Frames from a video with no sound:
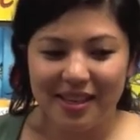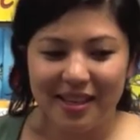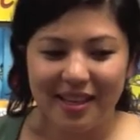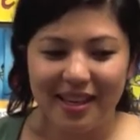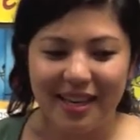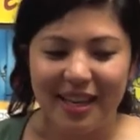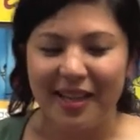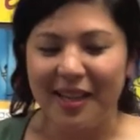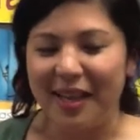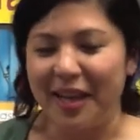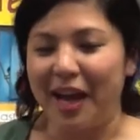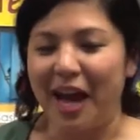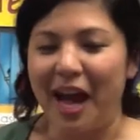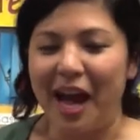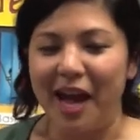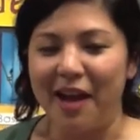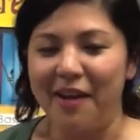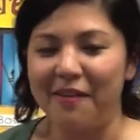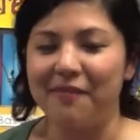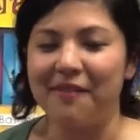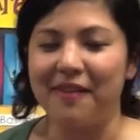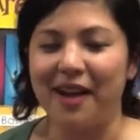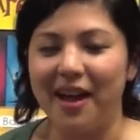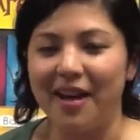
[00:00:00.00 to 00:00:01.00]
get like
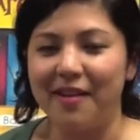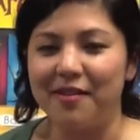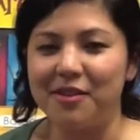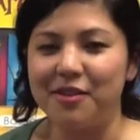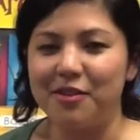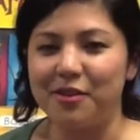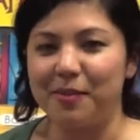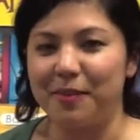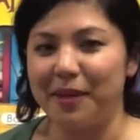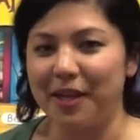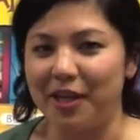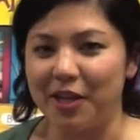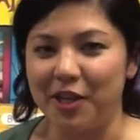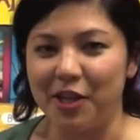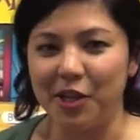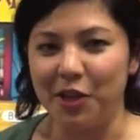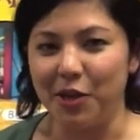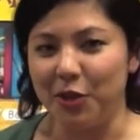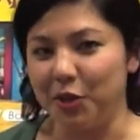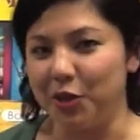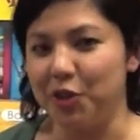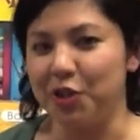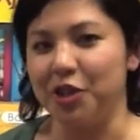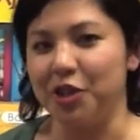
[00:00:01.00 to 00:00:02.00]
high fives for being a huge